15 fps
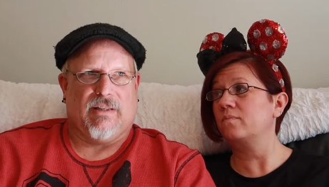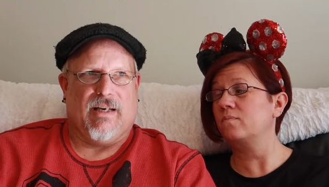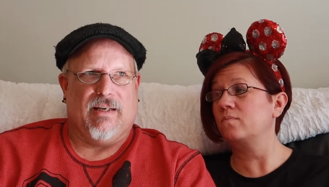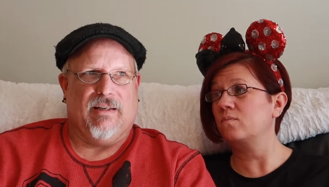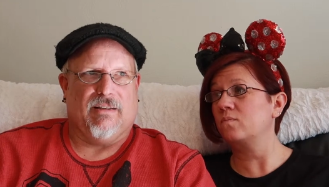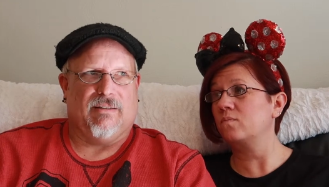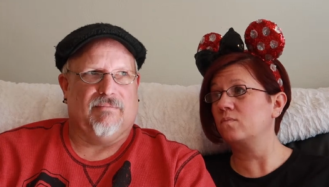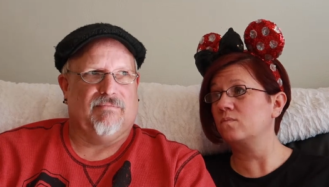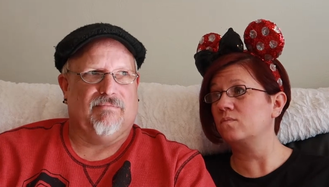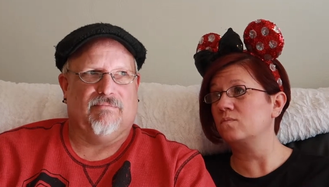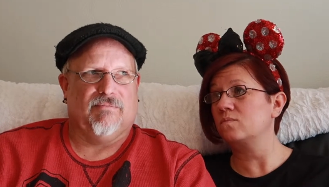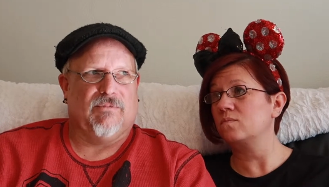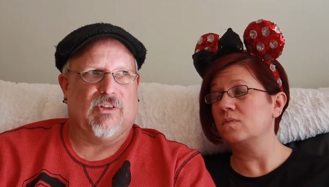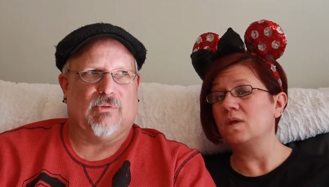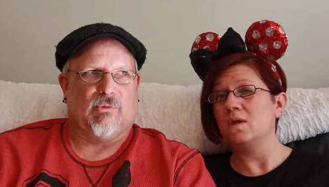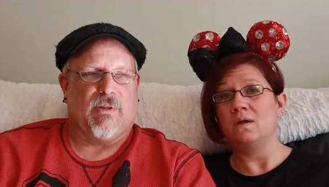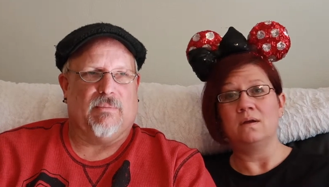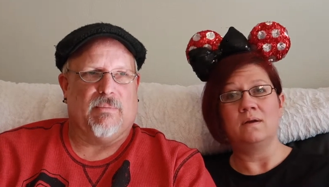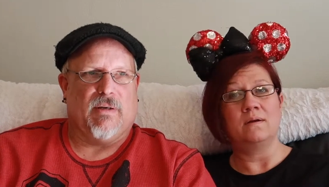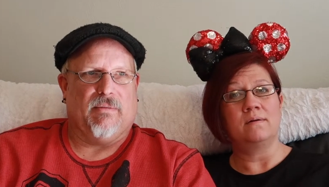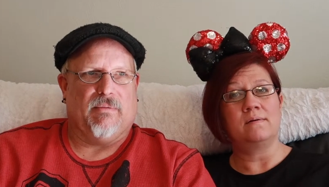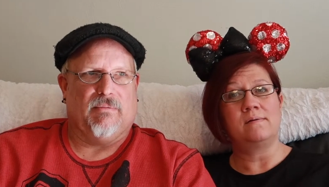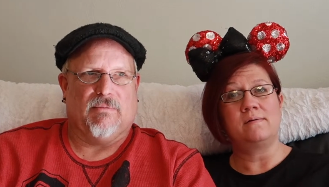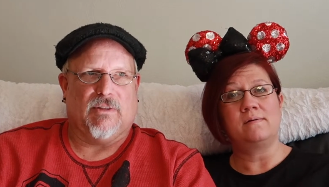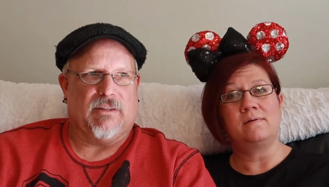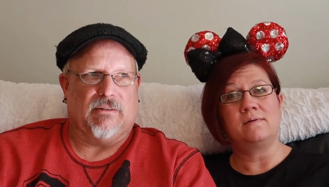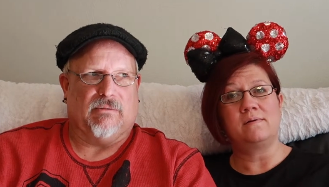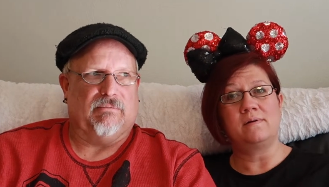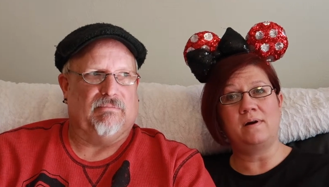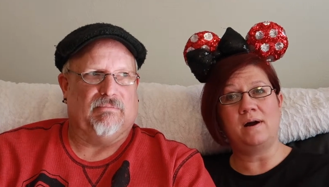Speaker 1: like it. It's one of my, yeah.
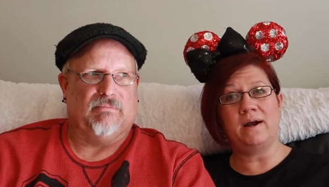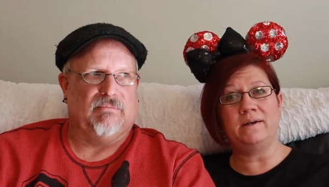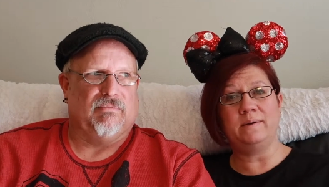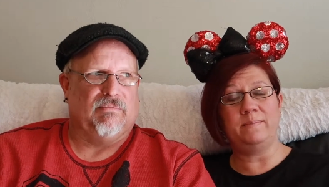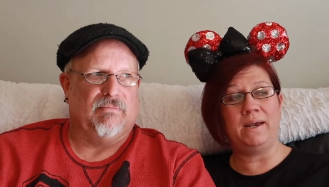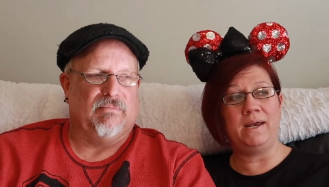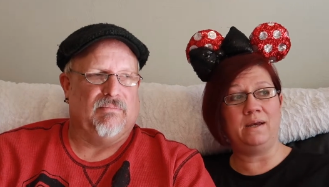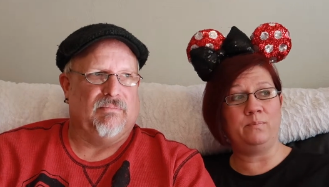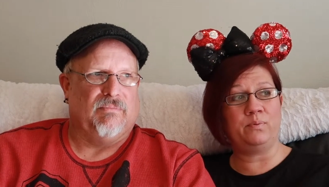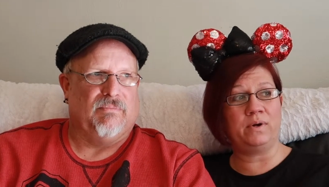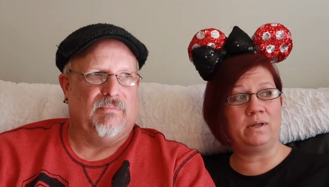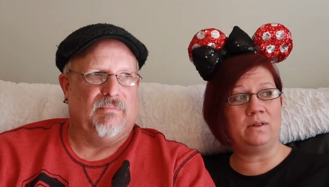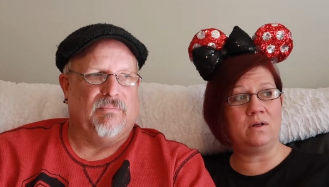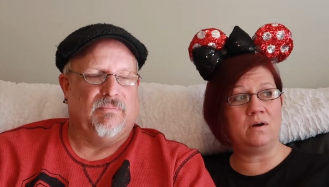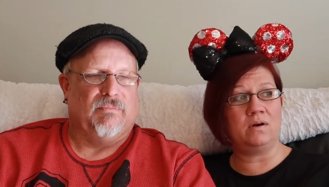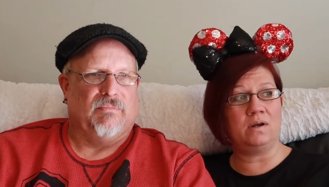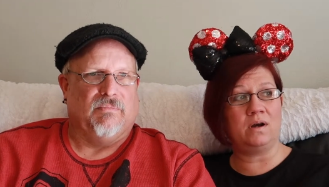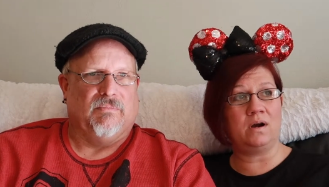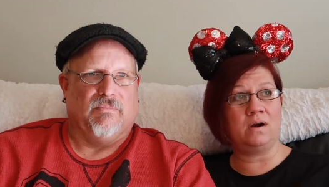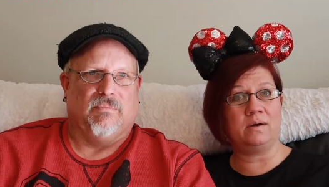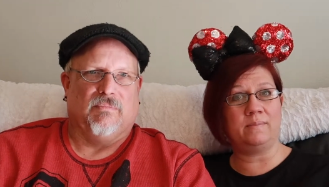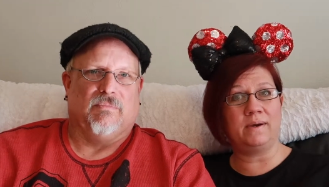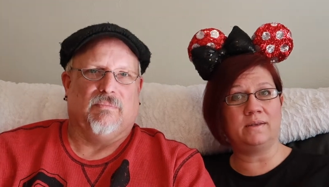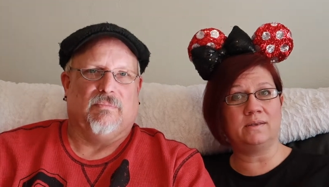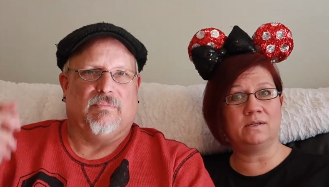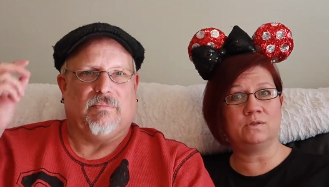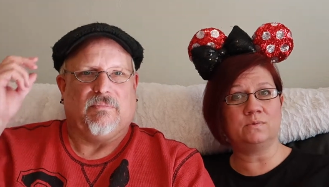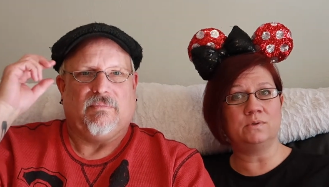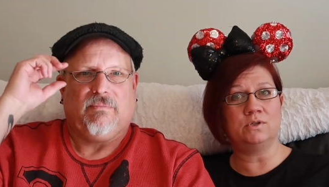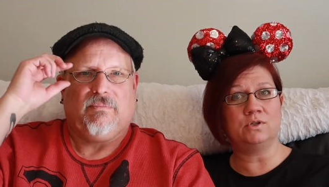
Speaker 2: I debated pretty long and hard about this
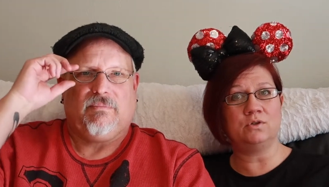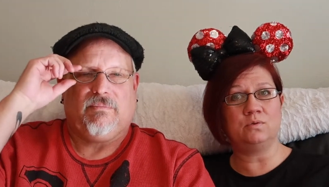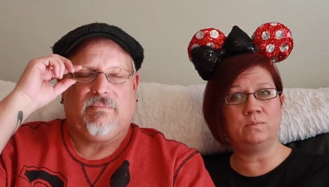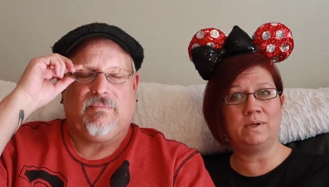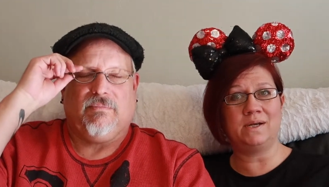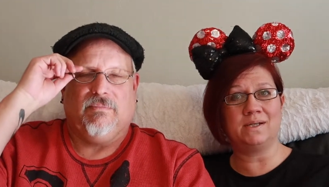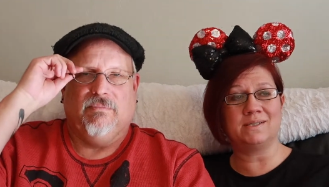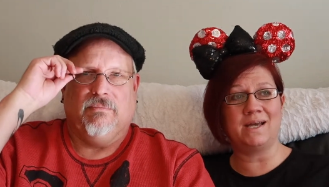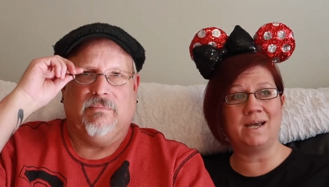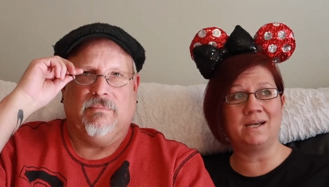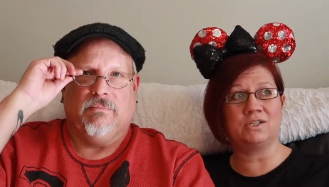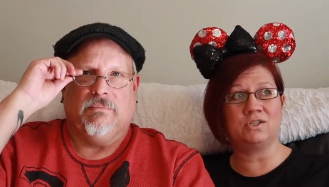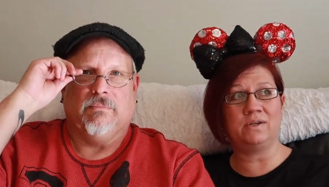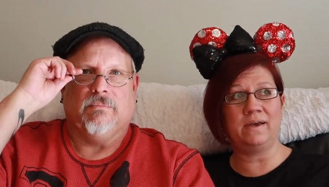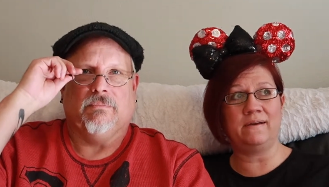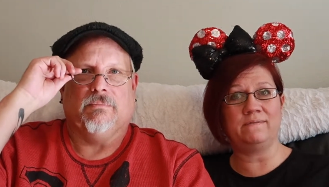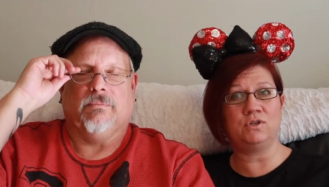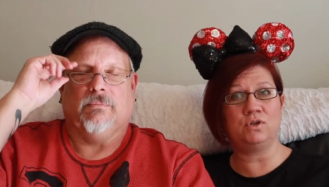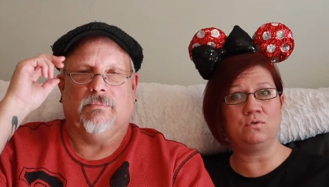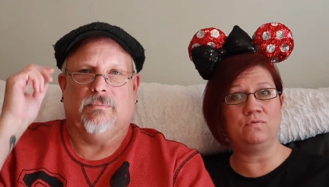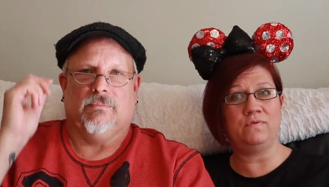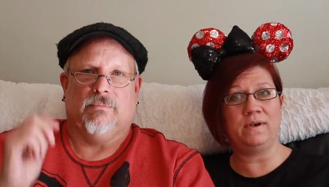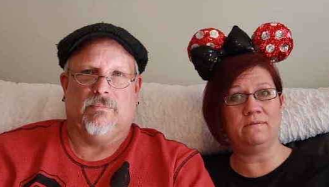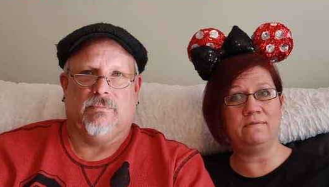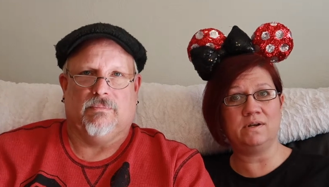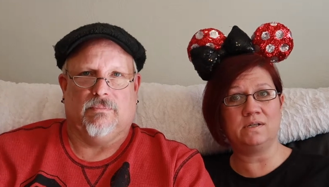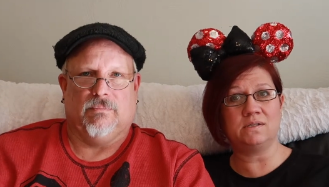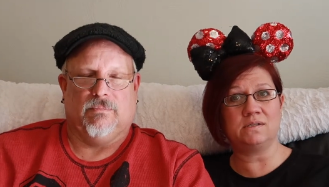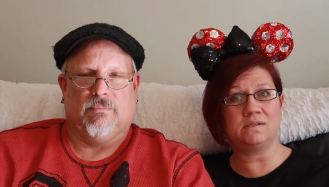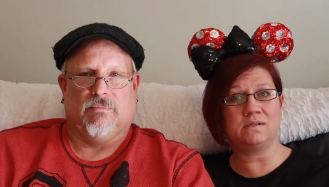one too because I actually have two
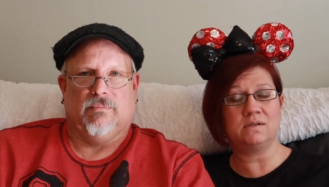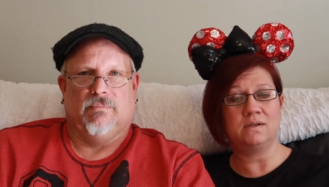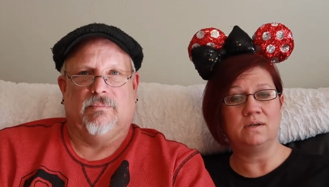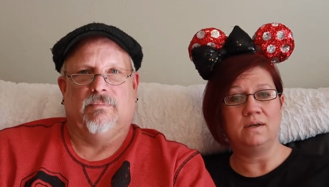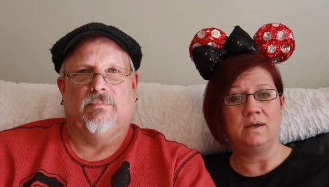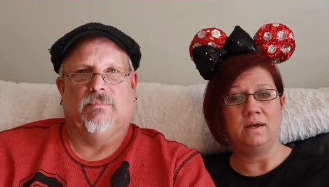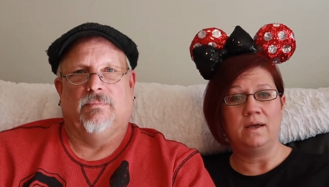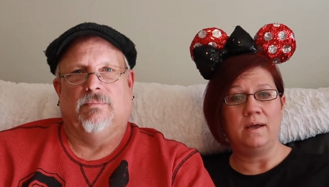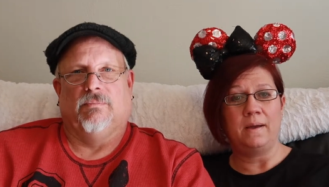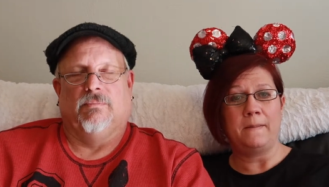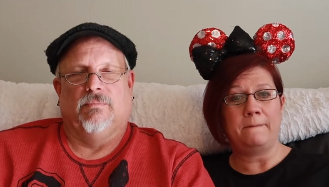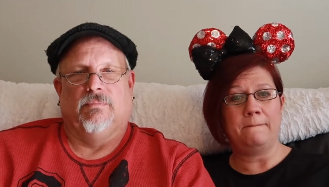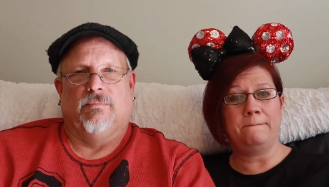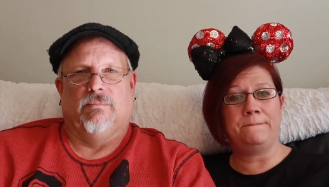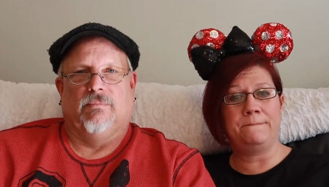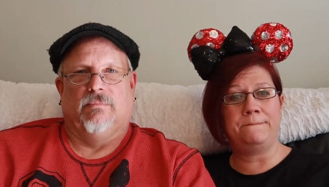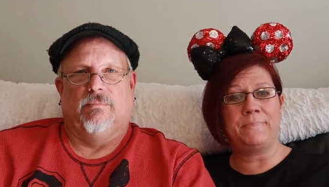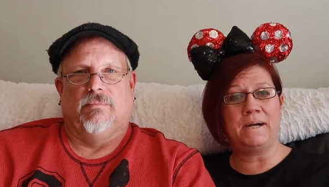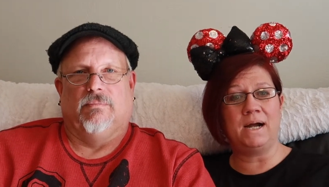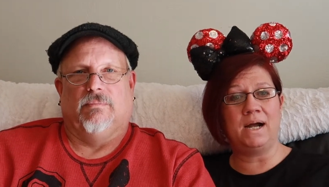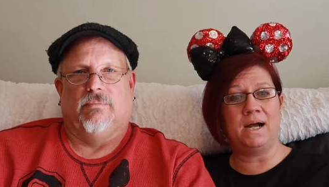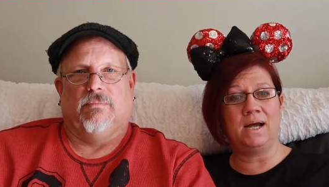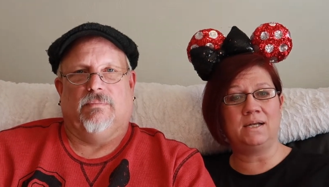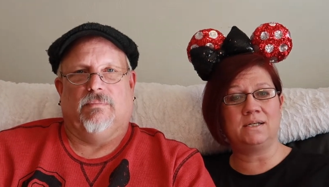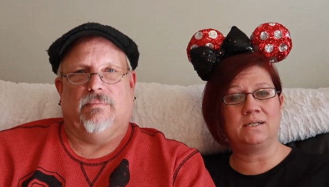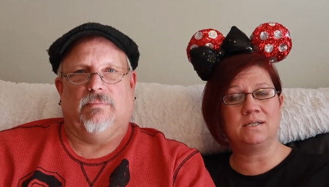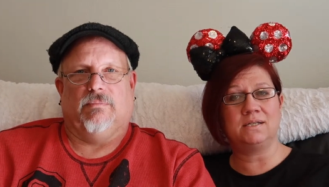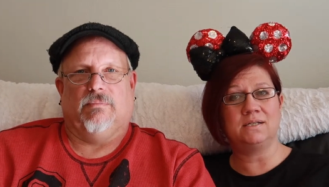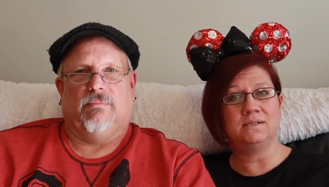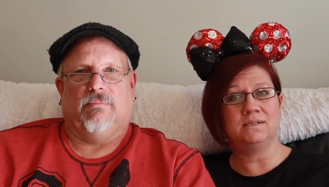favorites.
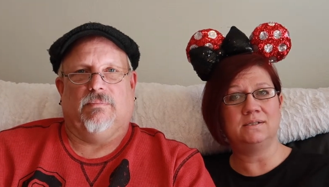But